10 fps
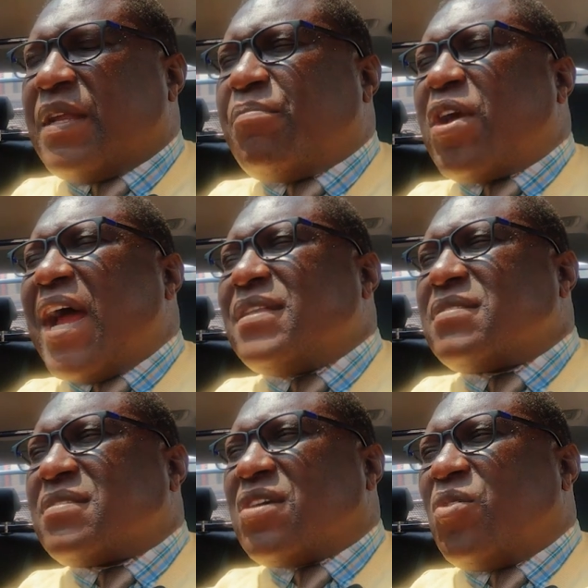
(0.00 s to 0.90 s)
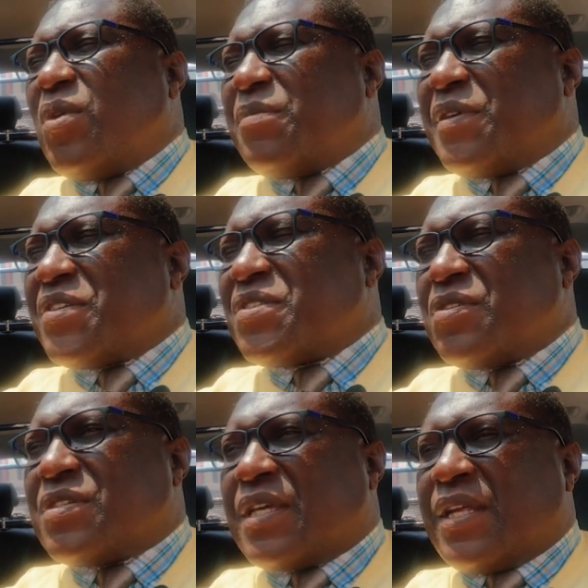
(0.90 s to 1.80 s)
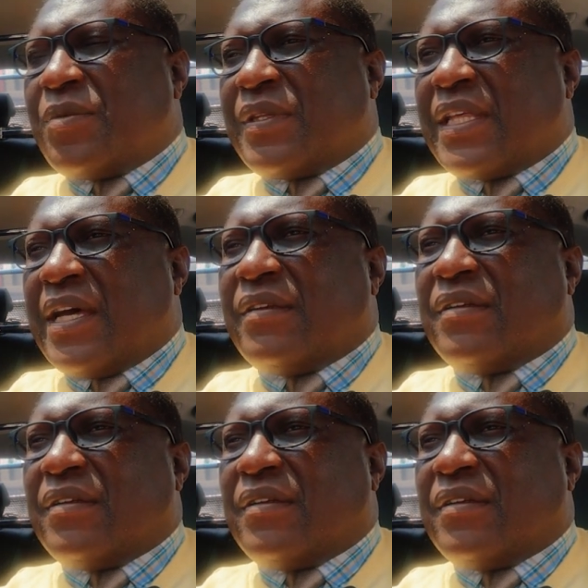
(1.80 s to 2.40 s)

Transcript: brands like, don't want to be exactly associated with that.